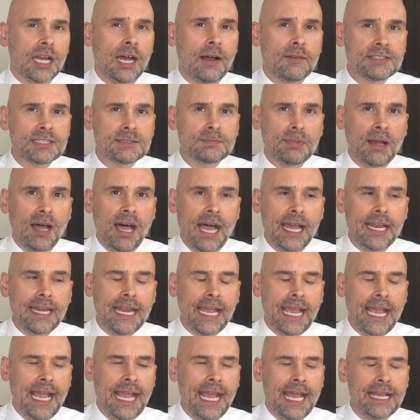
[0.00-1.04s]
spot,
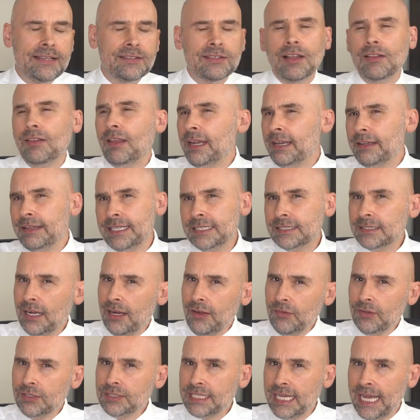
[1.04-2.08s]
as a lot of these
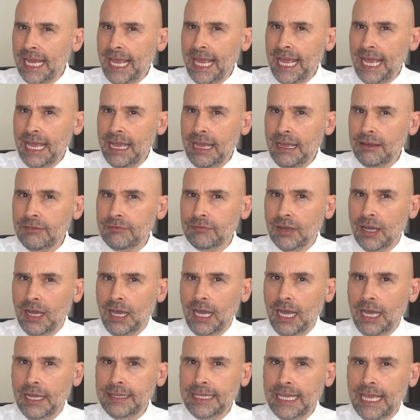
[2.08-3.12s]
others have
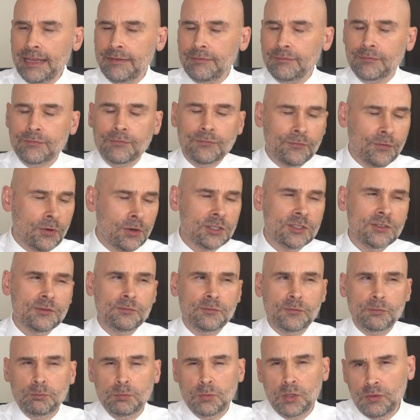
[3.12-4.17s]
that first
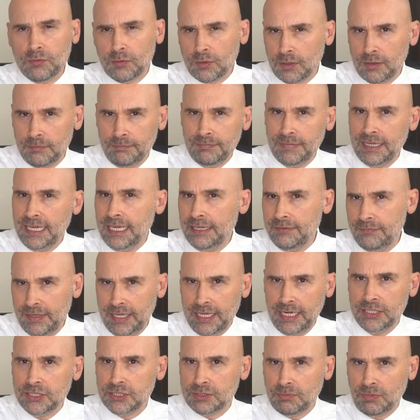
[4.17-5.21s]
mover
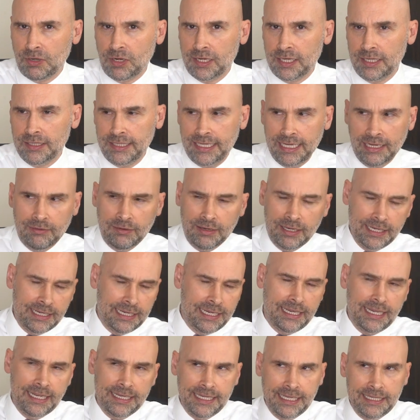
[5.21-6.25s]
advantage to market. Now,
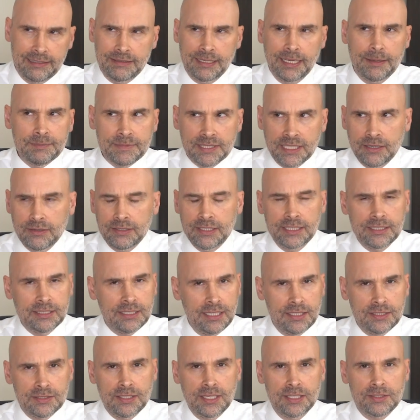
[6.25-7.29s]
again, HempTown
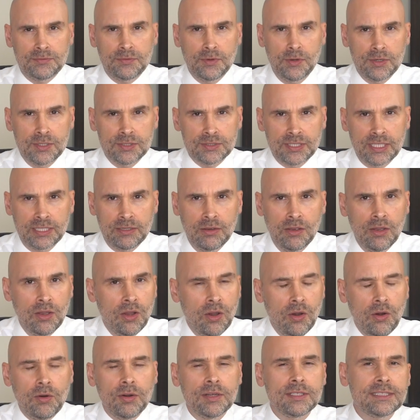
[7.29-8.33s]
is focusing
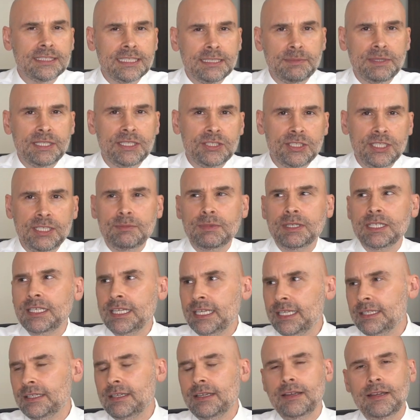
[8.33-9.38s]
on CBG, but
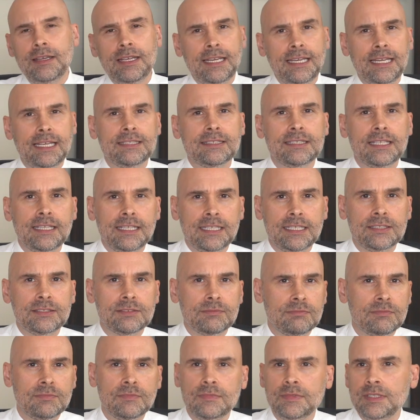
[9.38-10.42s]
it is in this
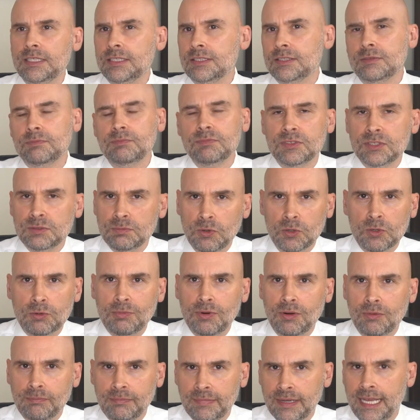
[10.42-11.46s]

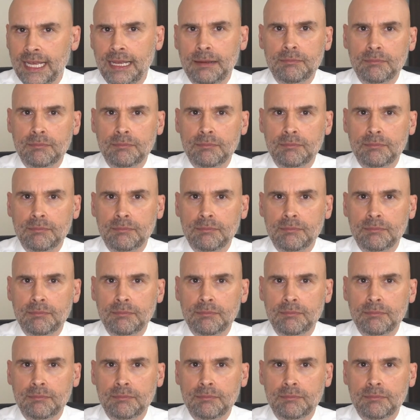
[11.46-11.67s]
smokable hemp